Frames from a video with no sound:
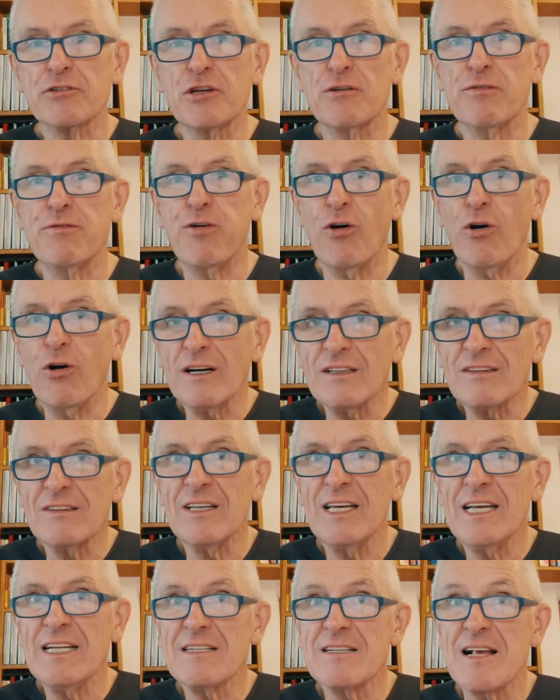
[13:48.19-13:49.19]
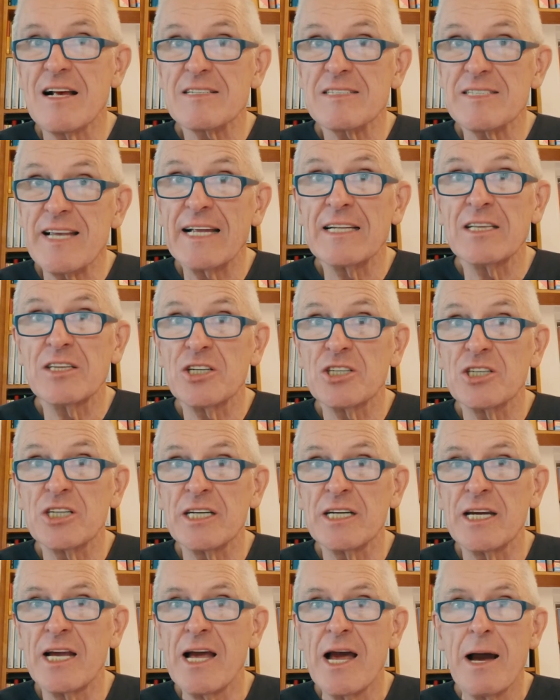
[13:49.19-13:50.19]
the 14th
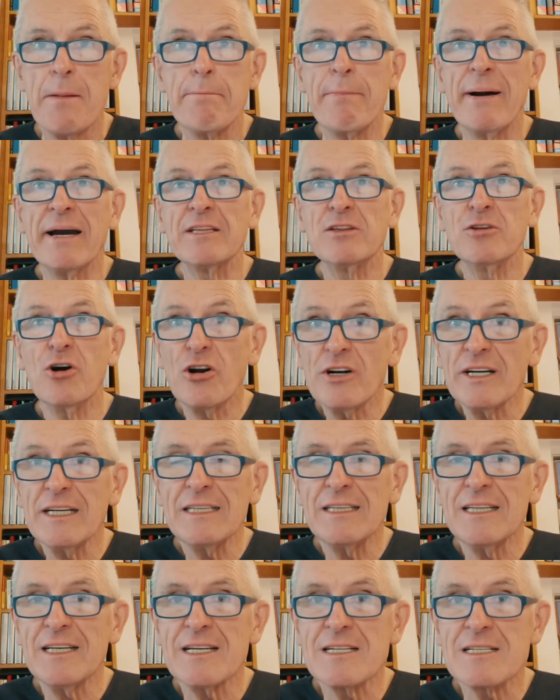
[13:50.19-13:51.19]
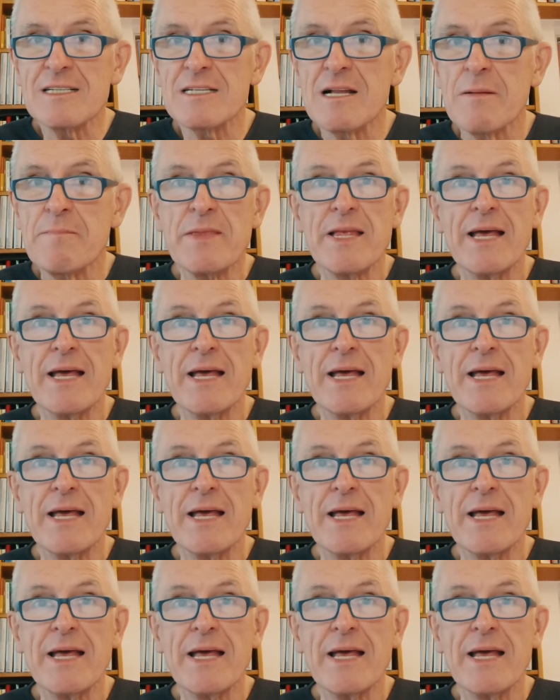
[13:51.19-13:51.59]
century, minorities,